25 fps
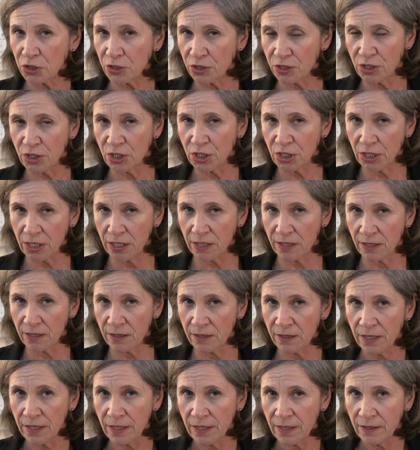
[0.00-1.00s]
should
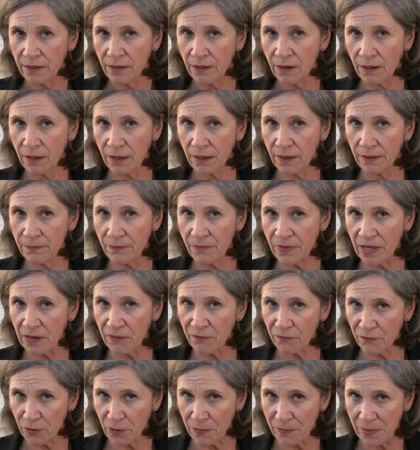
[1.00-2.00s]
share um,
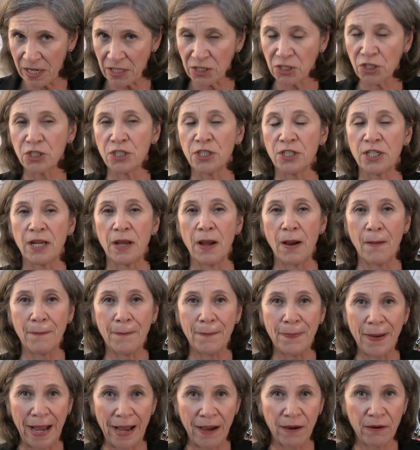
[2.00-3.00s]
information
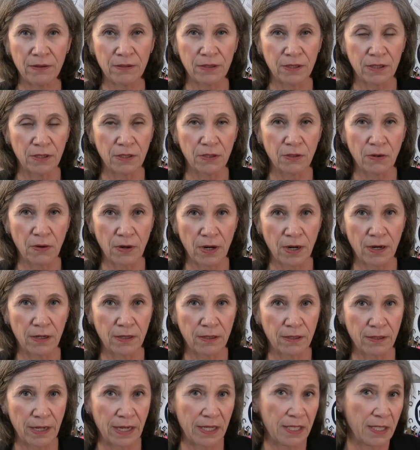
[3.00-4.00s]
about
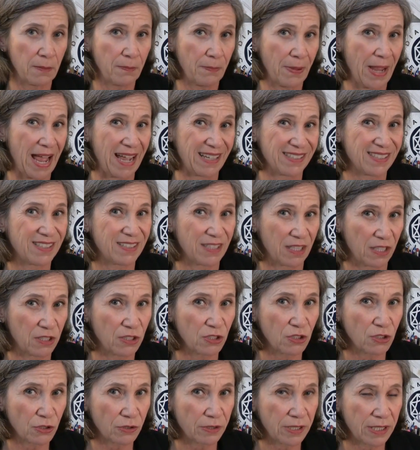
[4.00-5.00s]
your any past
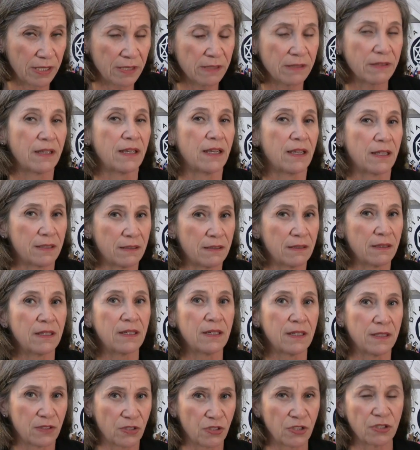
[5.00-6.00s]
injuries and
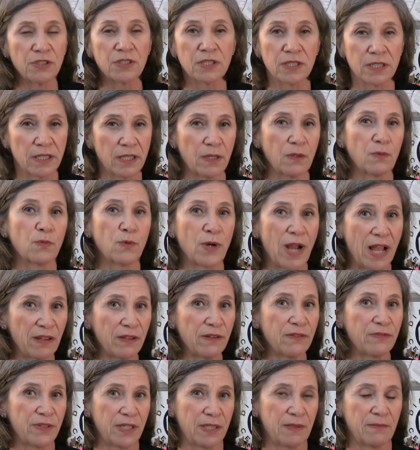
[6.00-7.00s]
certainly
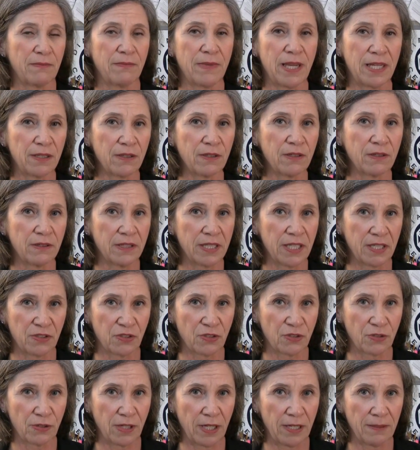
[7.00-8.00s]
relevant medical
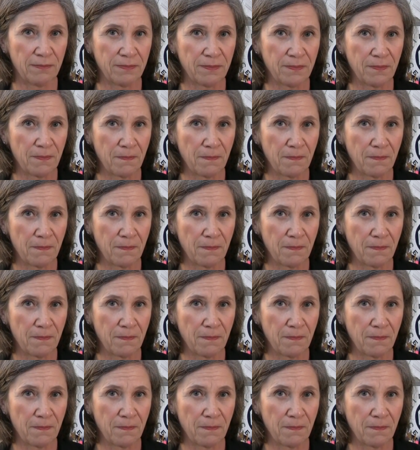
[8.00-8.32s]
history.